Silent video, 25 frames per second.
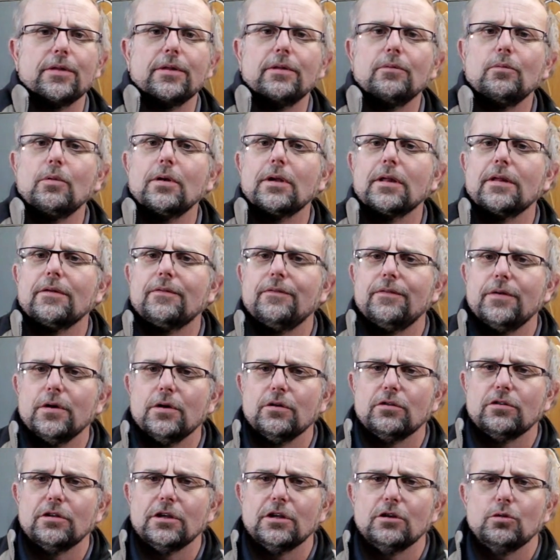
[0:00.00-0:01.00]
And one of the
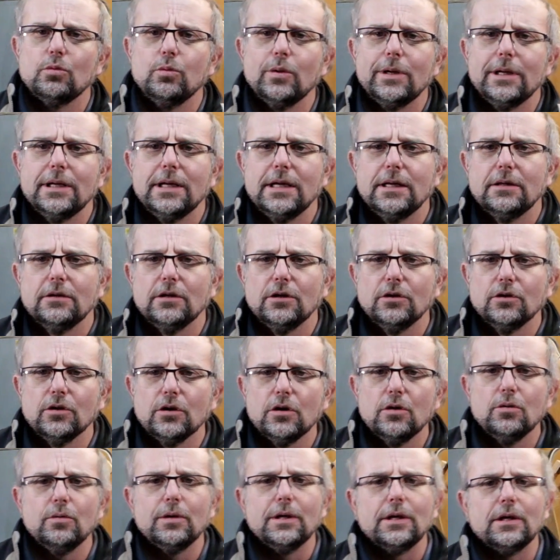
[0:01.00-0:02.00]
first things we need to
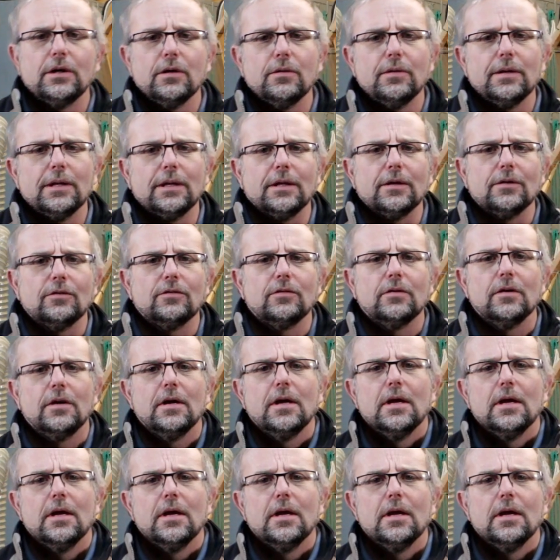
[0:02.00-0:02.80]
do when doing this